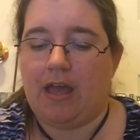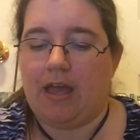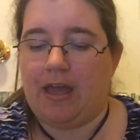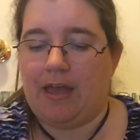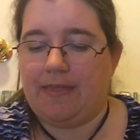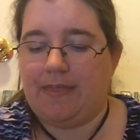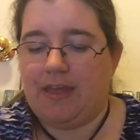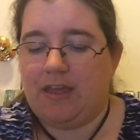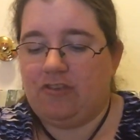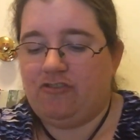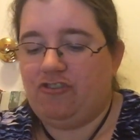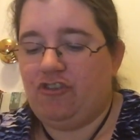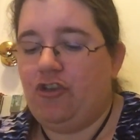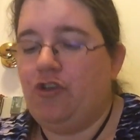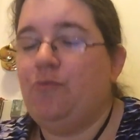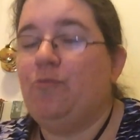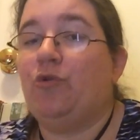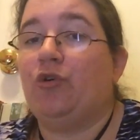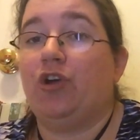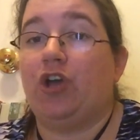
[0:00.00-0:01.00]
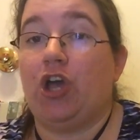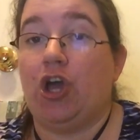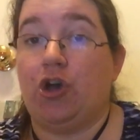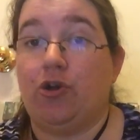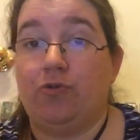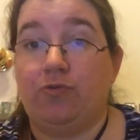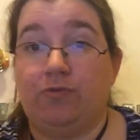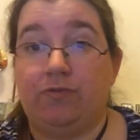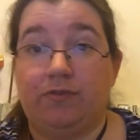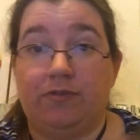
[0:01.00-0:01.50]
And then 2 more
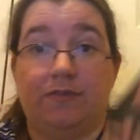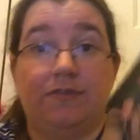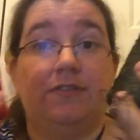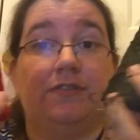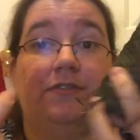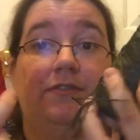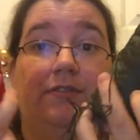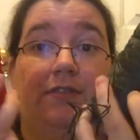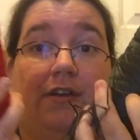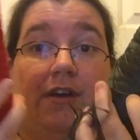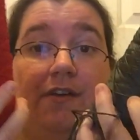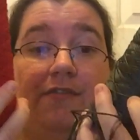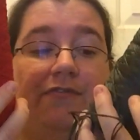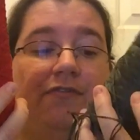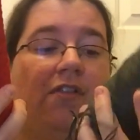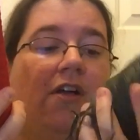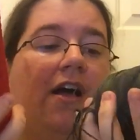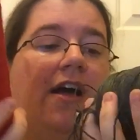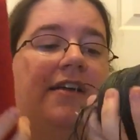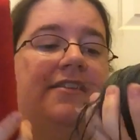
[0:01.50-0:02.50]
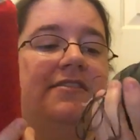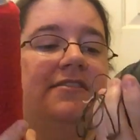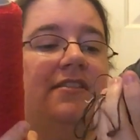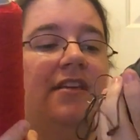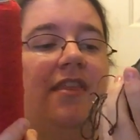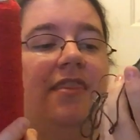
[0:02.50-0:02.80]
cones of floss.